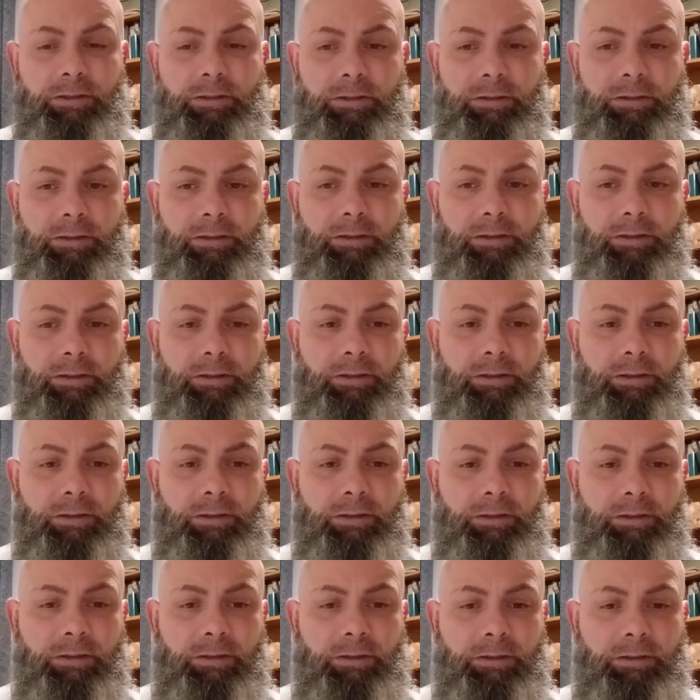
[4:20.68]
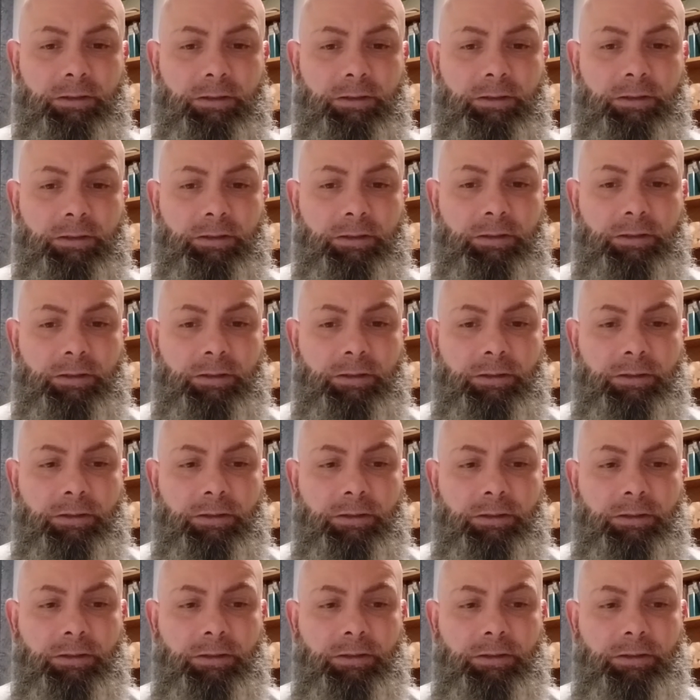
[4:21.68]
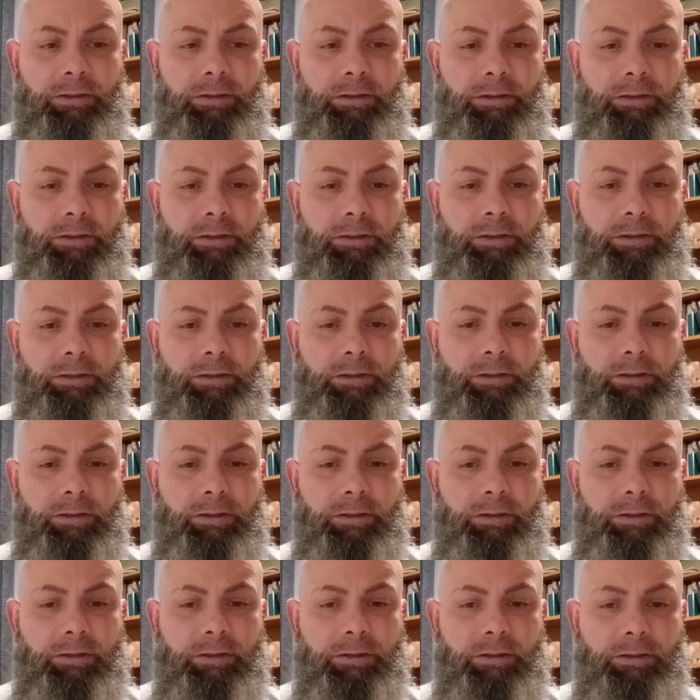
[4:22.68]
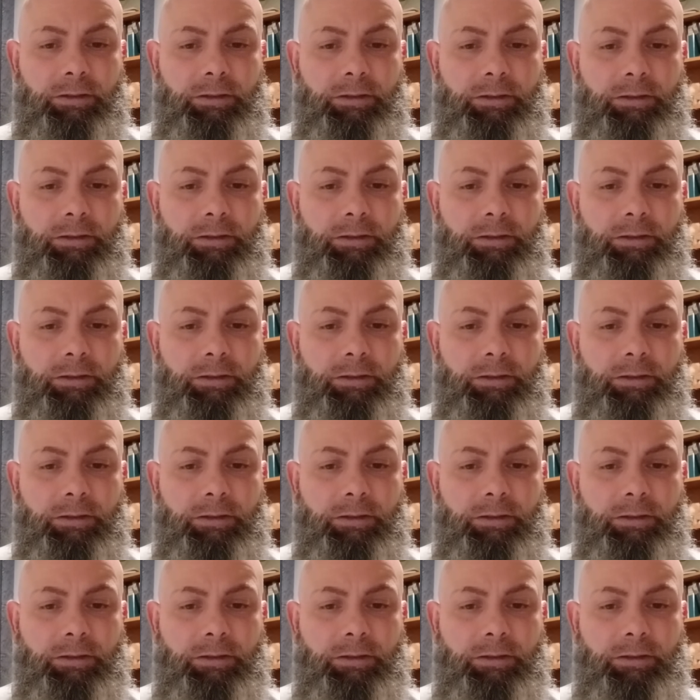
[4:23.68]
Nobody speaks.